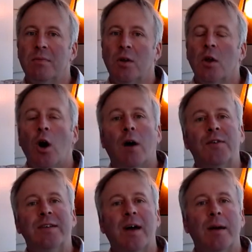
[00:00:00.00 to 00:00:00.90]

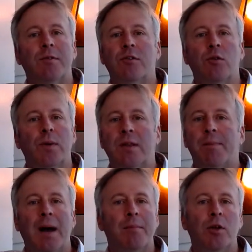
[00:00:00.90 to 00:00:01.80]
Oftentimes, as you read the
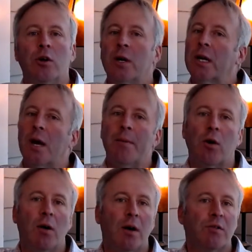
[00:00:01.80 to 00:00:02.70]
Bible, you're going to come
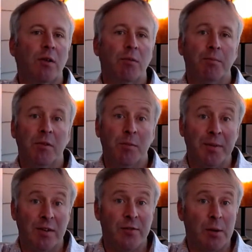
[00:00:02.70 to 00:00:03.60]
across
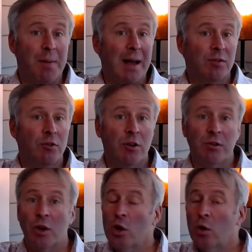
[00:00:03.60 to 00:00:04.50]
specific passages
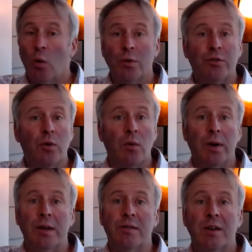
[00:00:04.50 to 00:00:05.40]
or
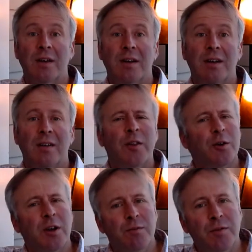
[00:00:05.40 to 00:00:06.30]
stories that are
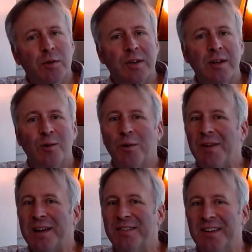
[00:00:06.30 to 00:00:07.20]
confusing or
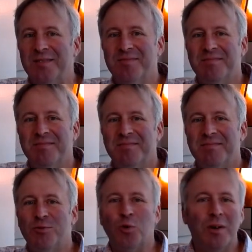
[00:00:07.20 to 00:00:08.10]
vexing,
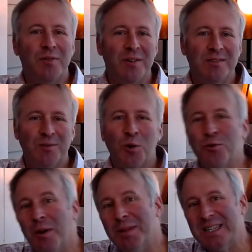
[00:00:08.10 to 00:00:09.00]
joyful or troubling.